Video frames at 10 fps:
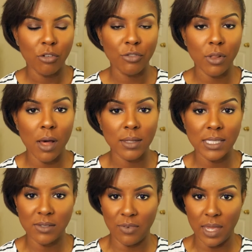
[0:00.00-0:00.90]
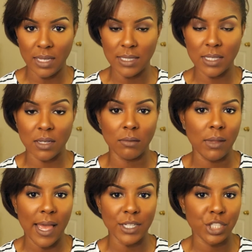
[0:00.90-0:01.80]
flawless face that's gonna
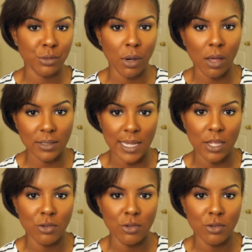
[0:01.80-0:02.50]
last you all day,